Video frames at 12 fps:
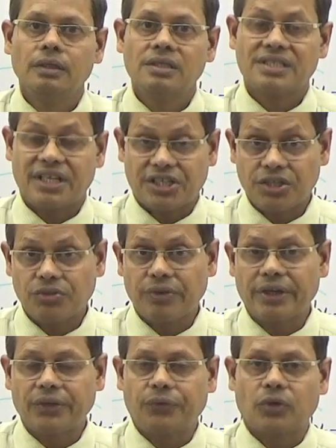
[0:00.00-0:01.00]
section
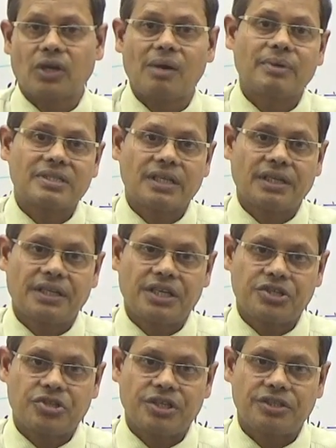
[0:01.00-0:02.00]
24 compulsory
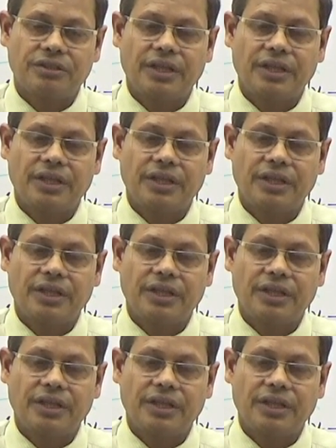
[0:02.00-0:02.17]
registration.